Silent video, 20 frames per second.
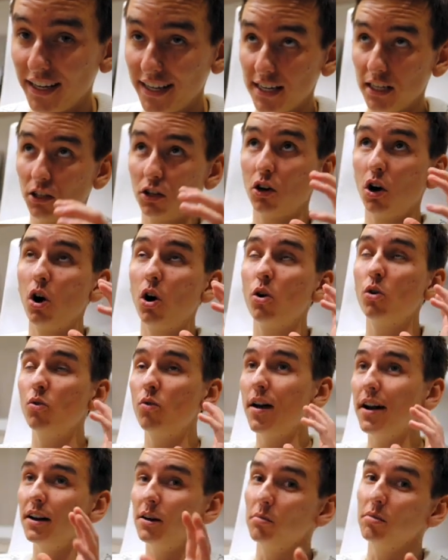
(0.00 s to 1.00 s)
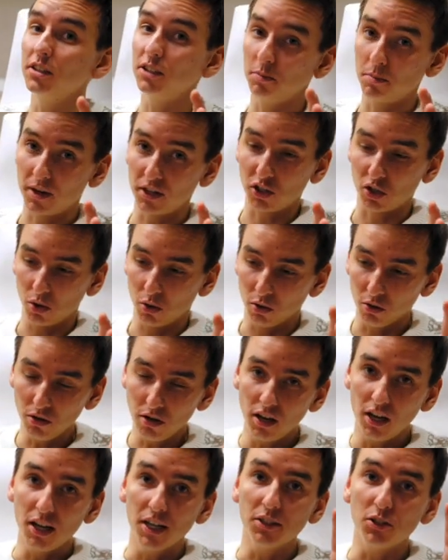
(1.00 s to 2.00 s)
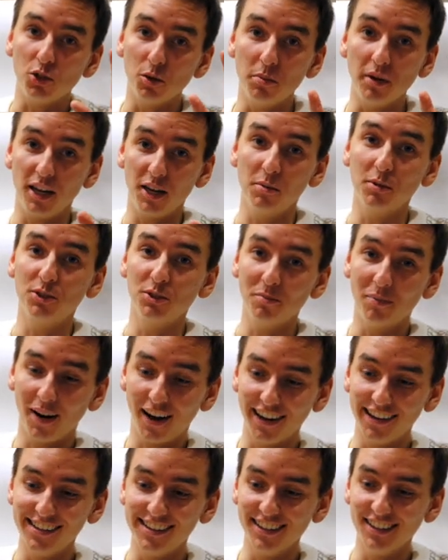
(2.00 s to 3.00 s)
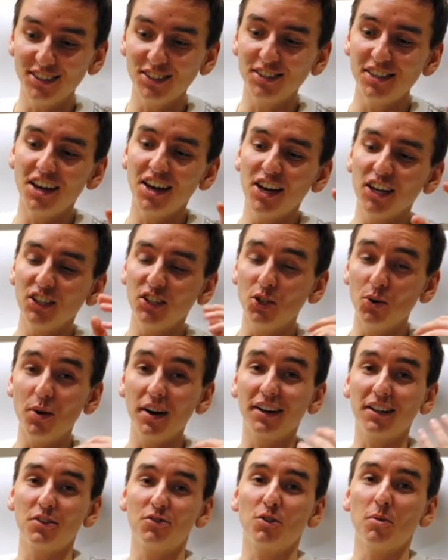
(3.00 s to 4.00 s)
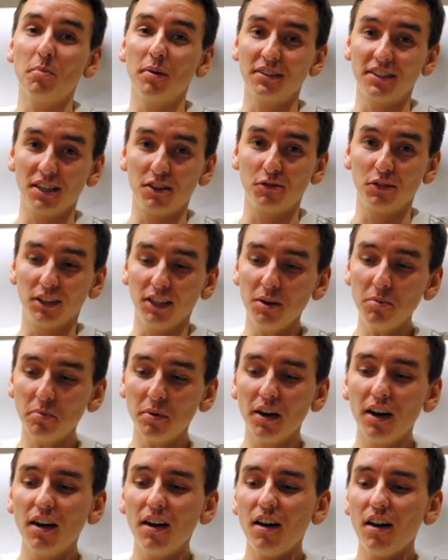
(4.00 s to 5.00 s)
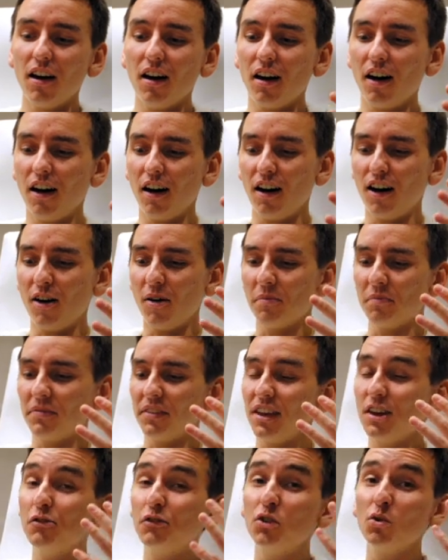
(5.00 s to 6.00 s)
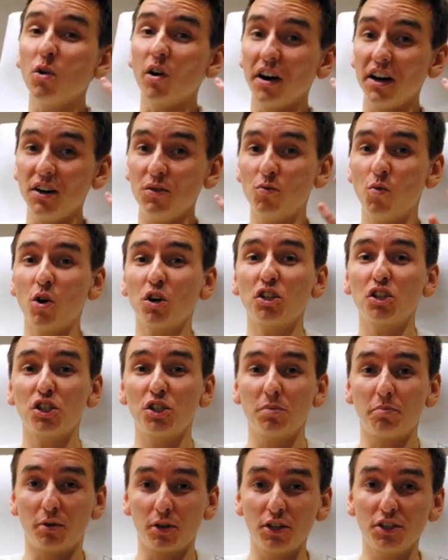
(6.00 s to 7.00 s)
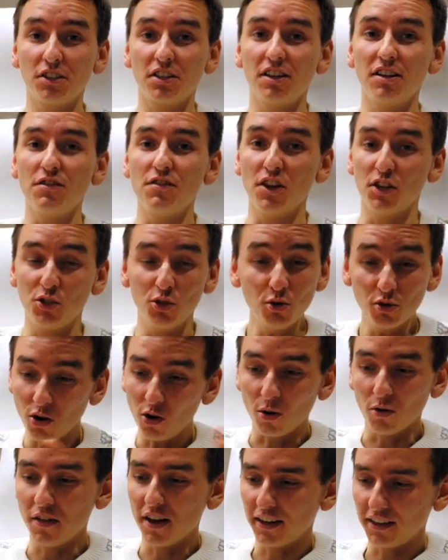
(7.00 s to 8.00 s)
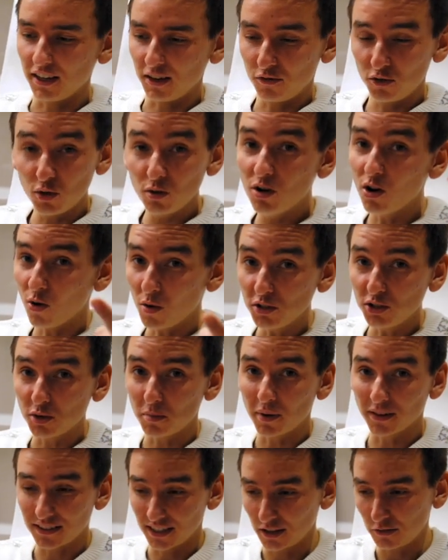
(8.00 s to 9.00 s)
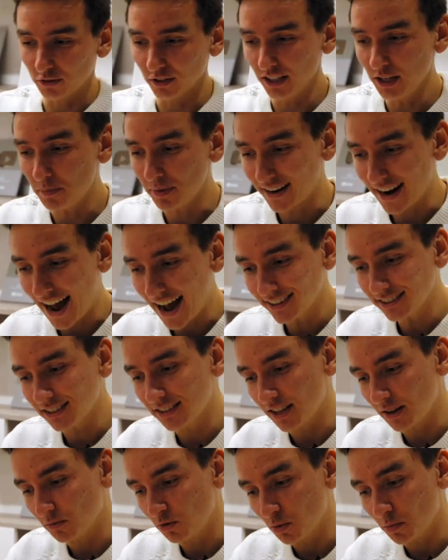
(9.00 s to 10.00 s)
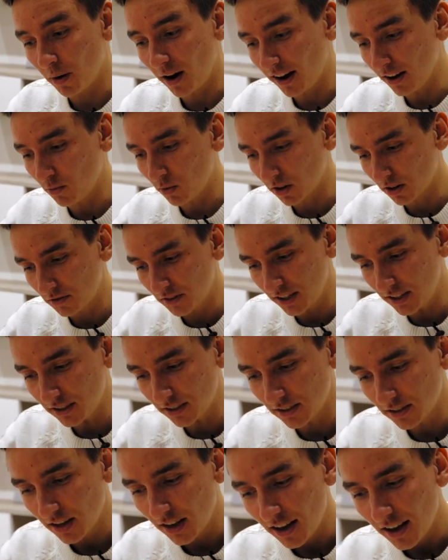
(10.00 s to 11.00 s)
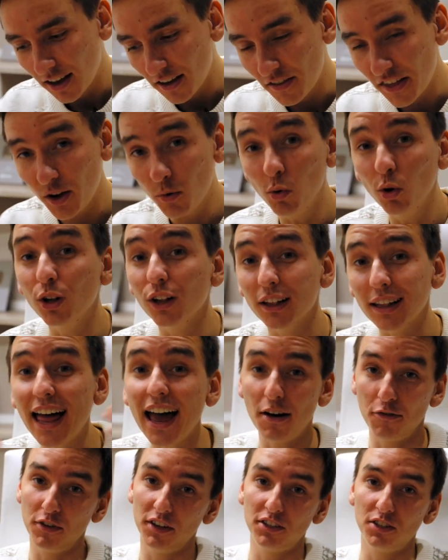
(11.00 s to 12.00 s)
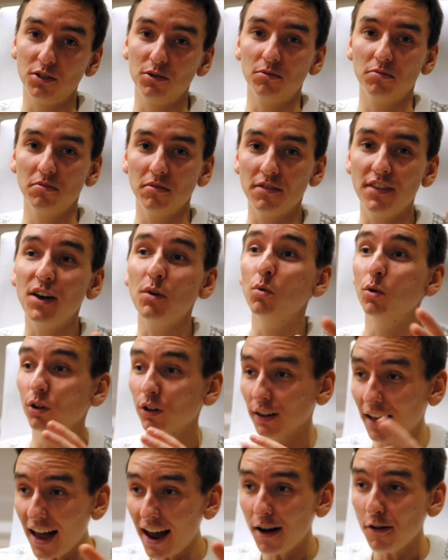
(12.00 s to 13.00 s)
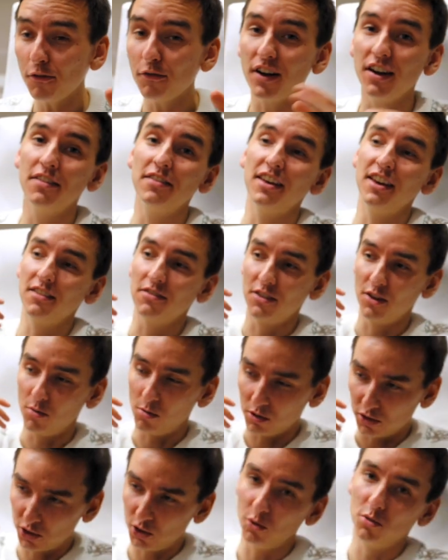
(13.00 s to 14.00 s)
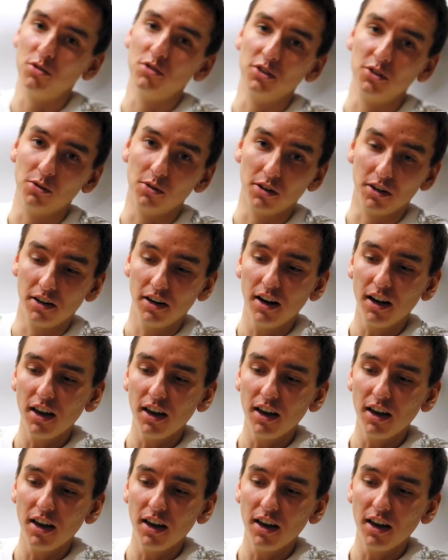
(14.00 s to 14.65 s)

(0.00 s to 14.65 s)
incredibly special to be able to buy this directly from Patek Philippe. Um, if you are a watch person, then you know that if you go into Patek Philippe and ask them to buy one of these, they will laugh at you. They will laugh and then they will show you the door.